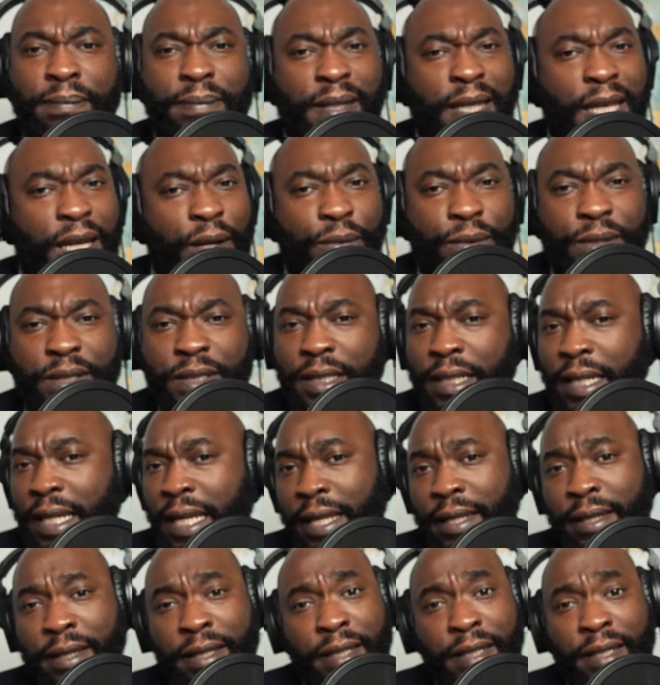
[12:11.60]
that was
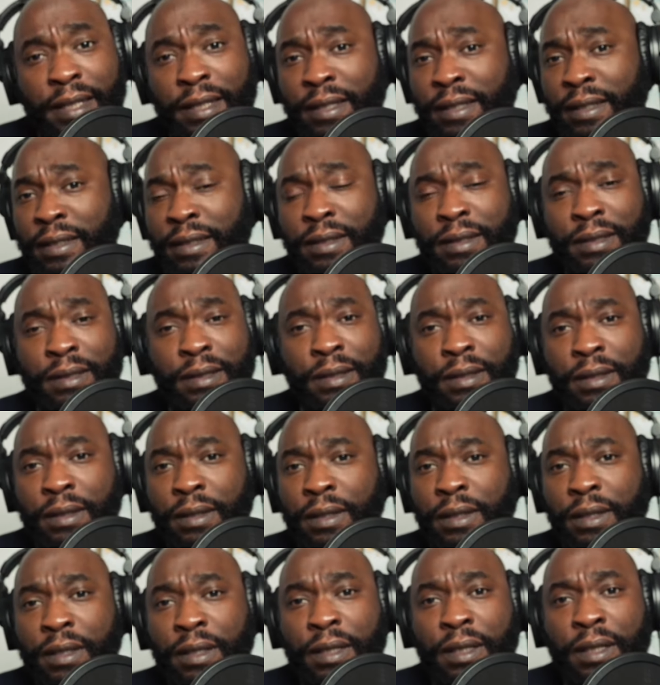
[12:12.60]
nothing
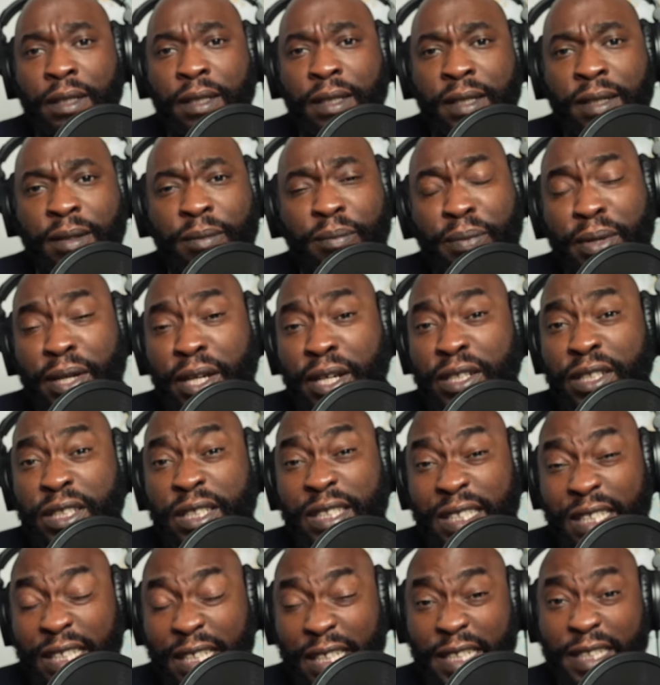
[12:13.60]
compared
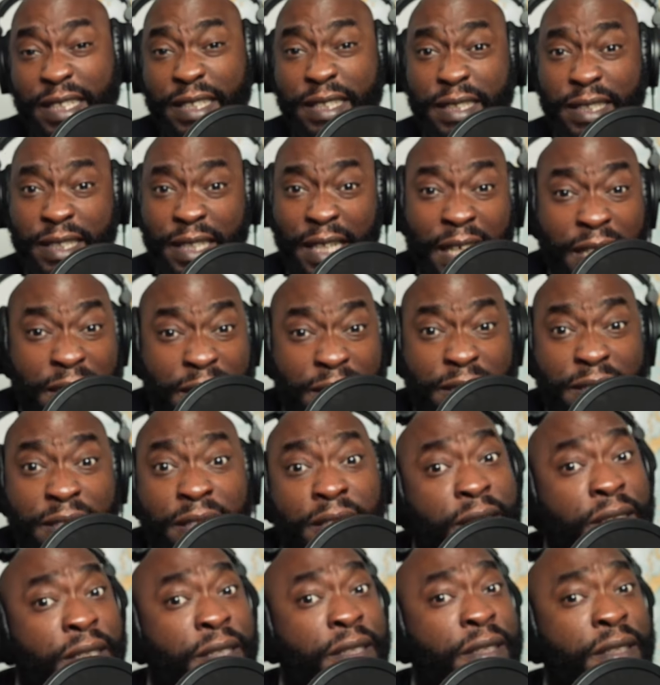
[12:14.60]
to the
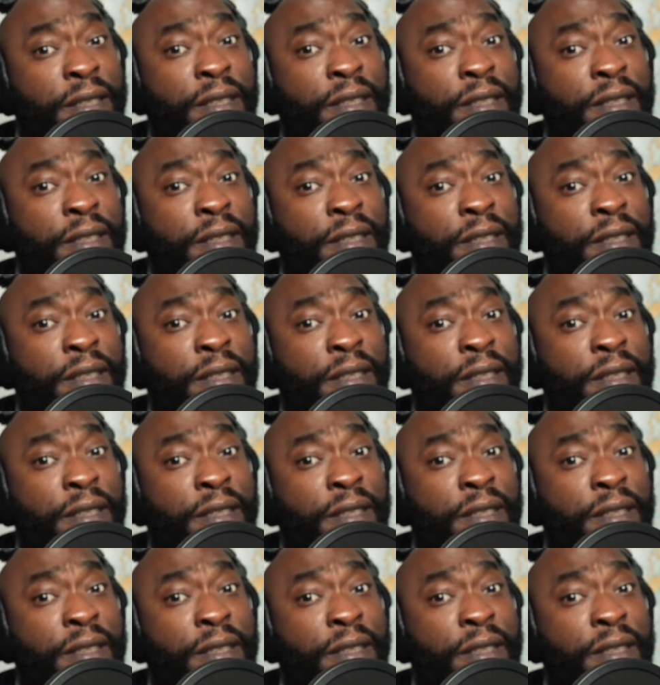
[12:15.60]
intention